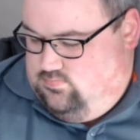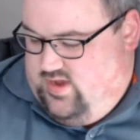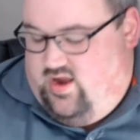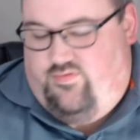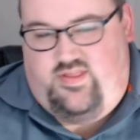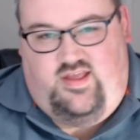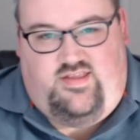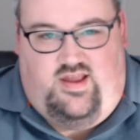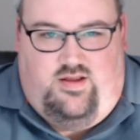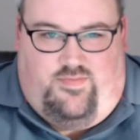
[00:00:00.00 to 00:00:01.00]
kind of what they
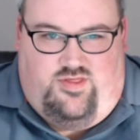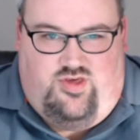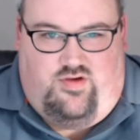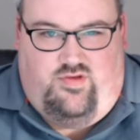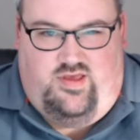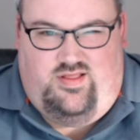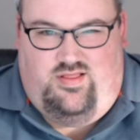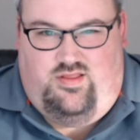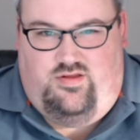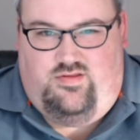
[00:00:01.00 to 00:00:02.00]
intended, but generally
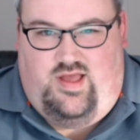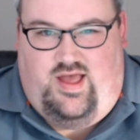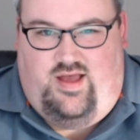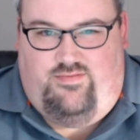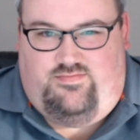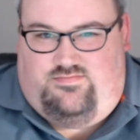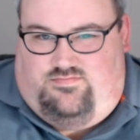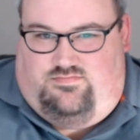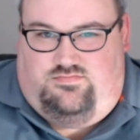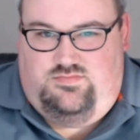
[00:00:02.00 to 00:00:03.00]
uh,
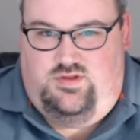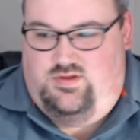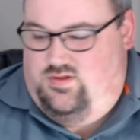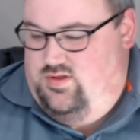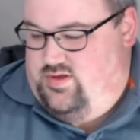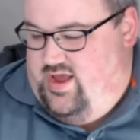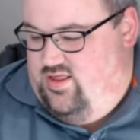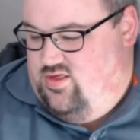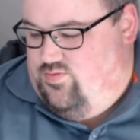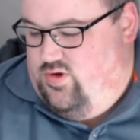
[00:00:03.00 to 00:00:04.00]
kind
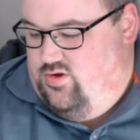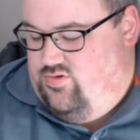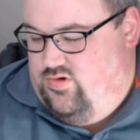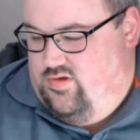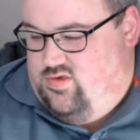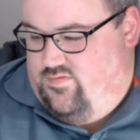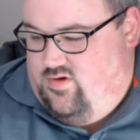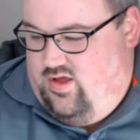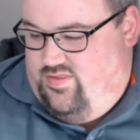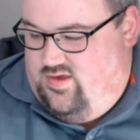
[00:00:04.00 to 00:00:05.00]
of just one or two notes
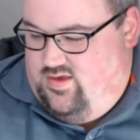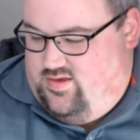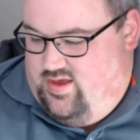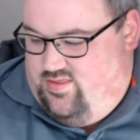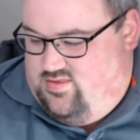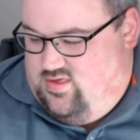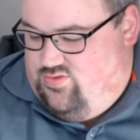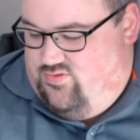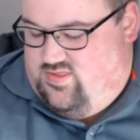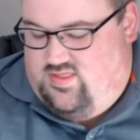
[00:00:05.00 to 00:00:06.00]
overall. The kind of the
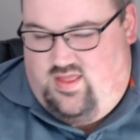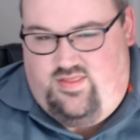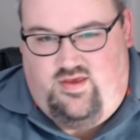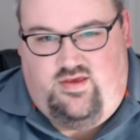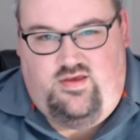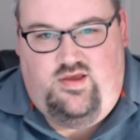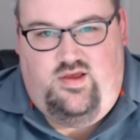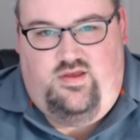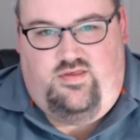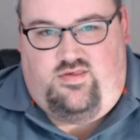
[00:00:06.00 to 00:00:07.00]
citrus and then the
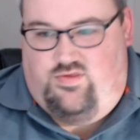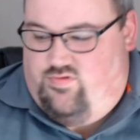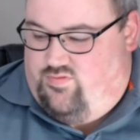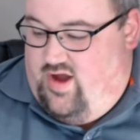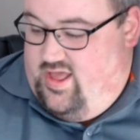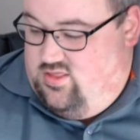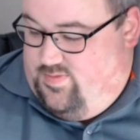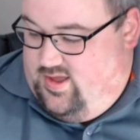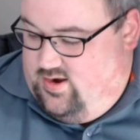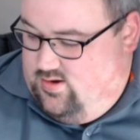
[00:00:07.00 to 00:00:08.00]
the citrus rinds,
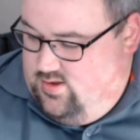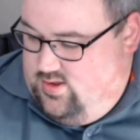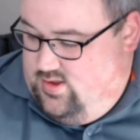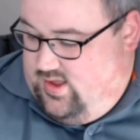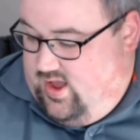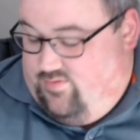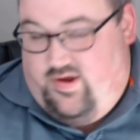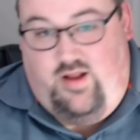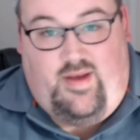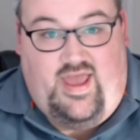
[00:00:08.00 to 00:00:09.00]
but uh,
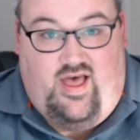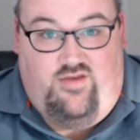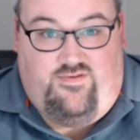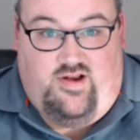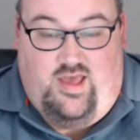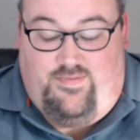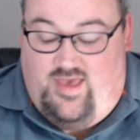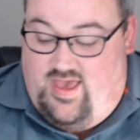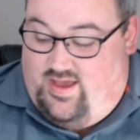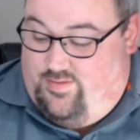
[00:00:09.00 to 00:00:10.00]
right up my alley for an
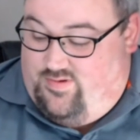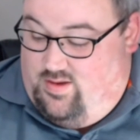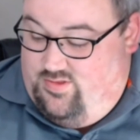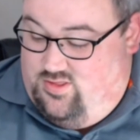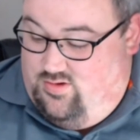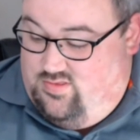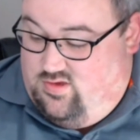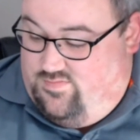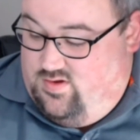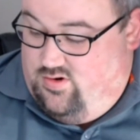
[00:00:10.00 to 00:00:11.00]
IPA, I can promise you. And so
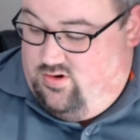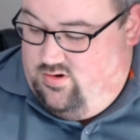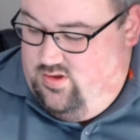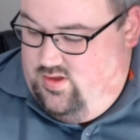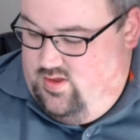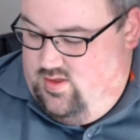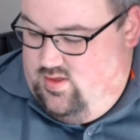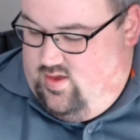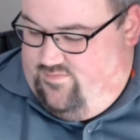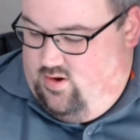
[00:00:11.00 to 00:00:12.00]
if you're
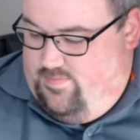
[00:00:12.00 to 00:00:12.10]
if you're